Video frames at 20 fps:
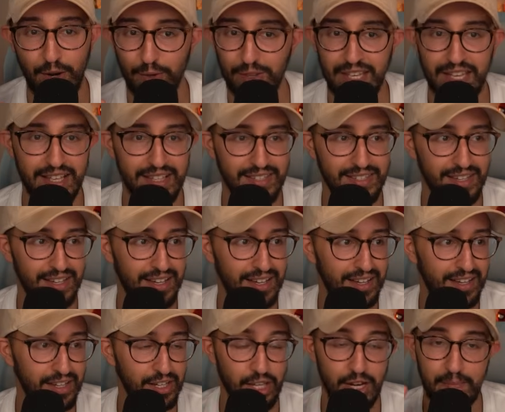I don't think it's
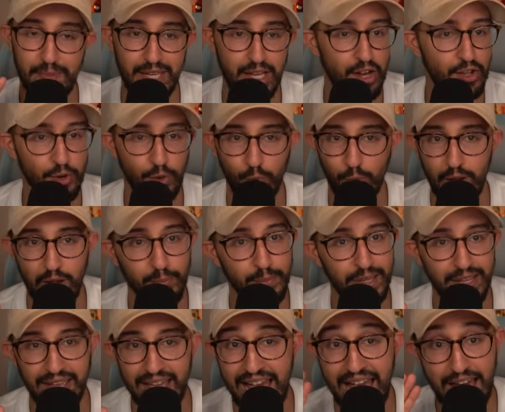going to be
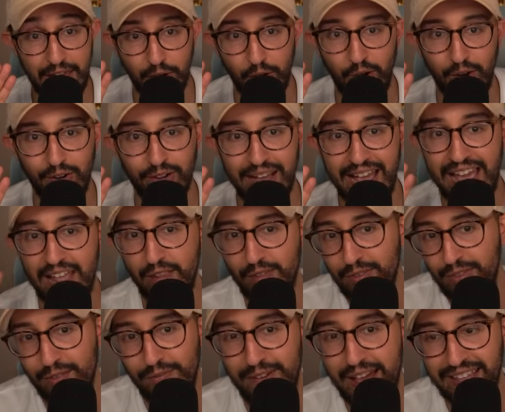underwhelming at all.
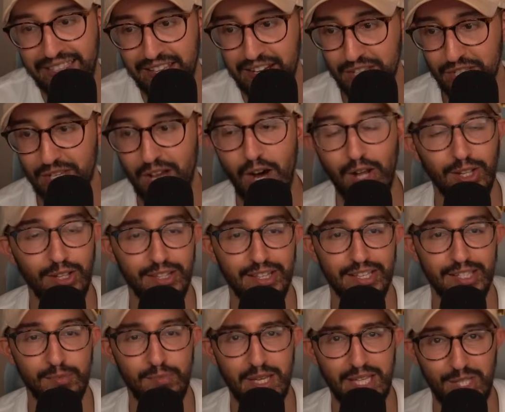And the fact that it's
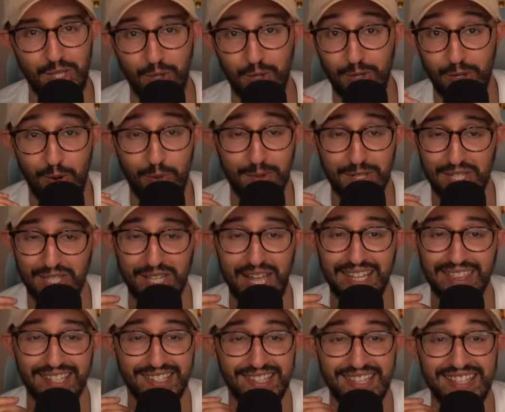colorless means you could almost
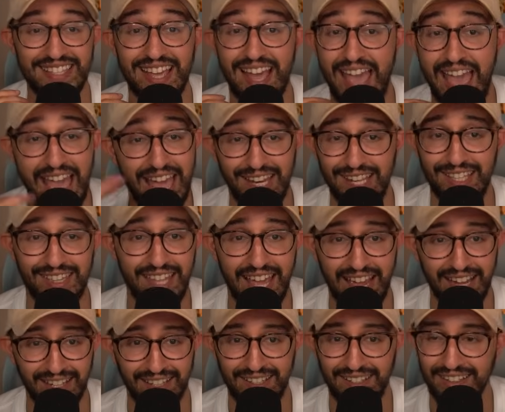slot this into any
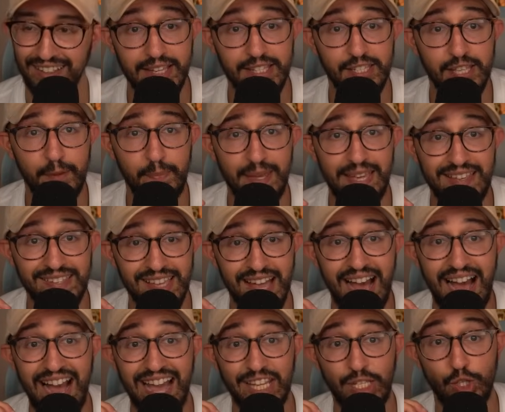deck. Next up is
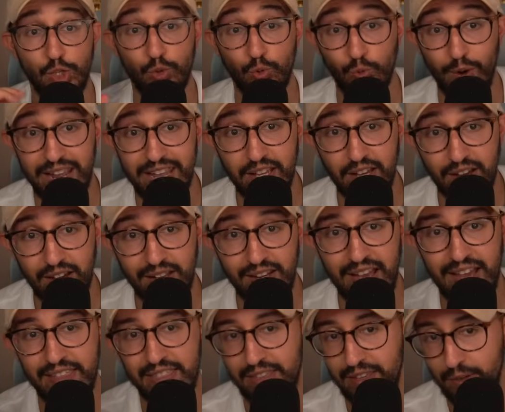
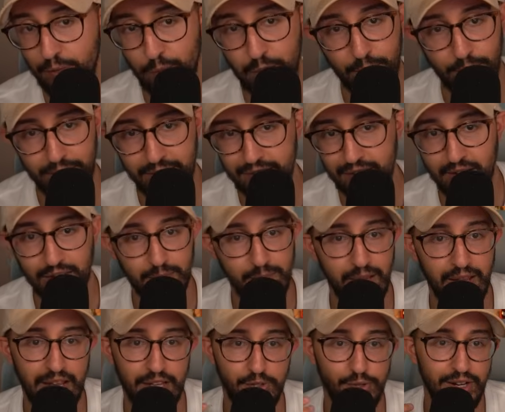Hydreigon. I think we already talked
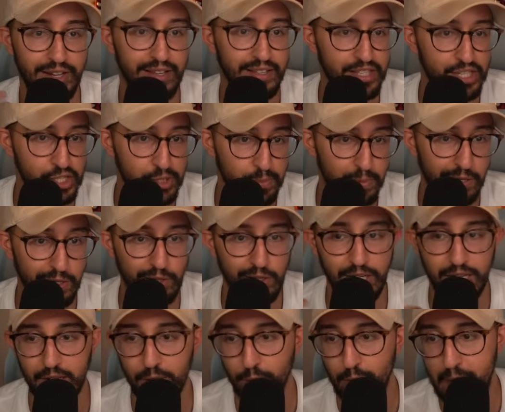about Hydreigon. This is pretty
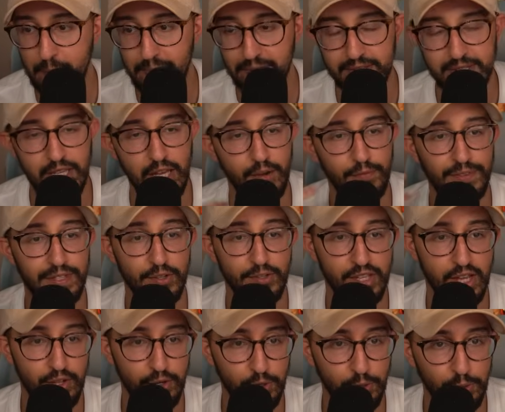good. It can ramp itself,
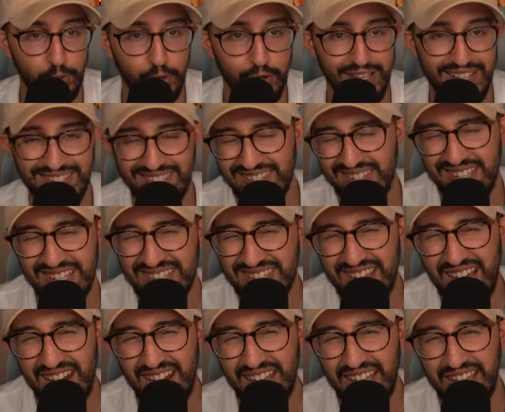deals 130.
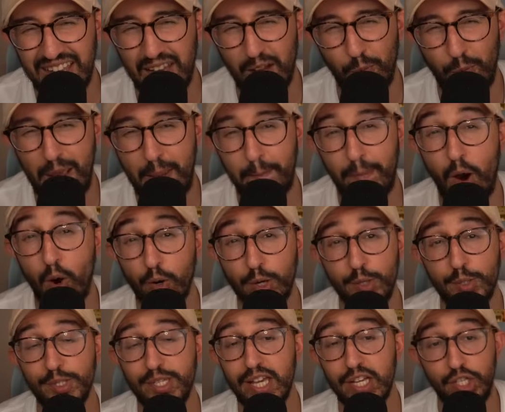It's kind of like a
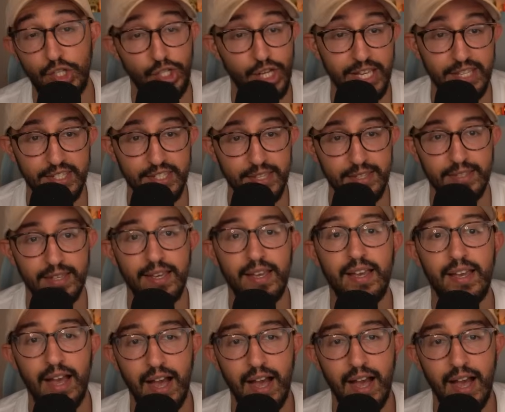Rampardos adjacent.